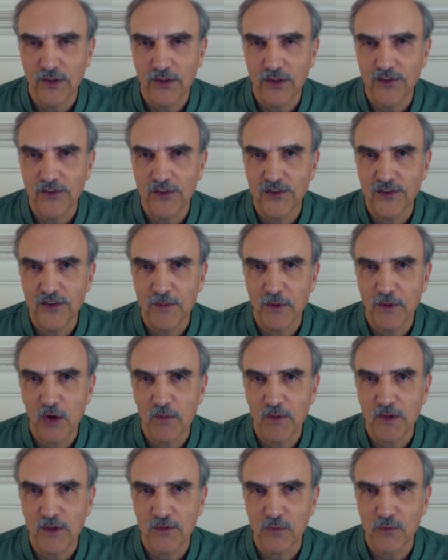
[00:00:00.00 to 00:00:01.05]
This is the
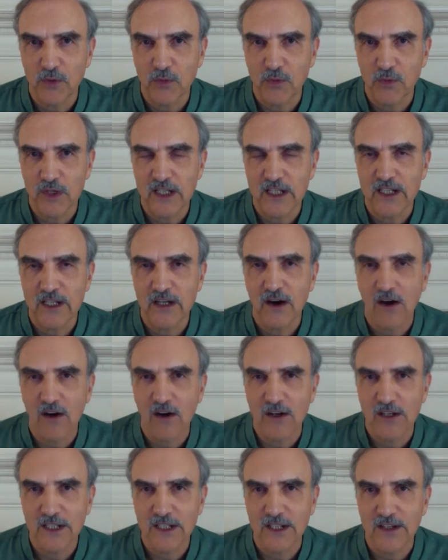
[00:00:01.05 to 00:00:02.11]
moment where we are
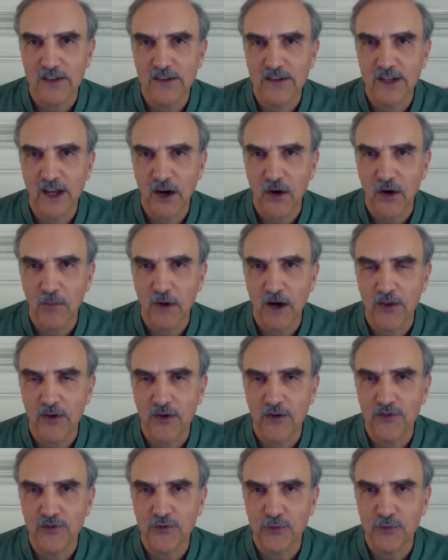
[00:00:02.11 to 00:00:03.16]
needed to help
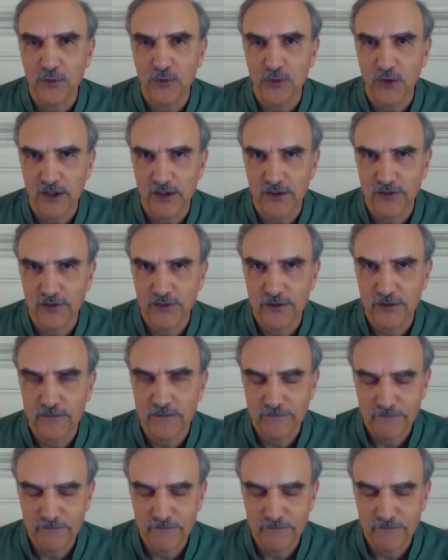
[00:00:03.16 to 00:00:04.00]
others through this.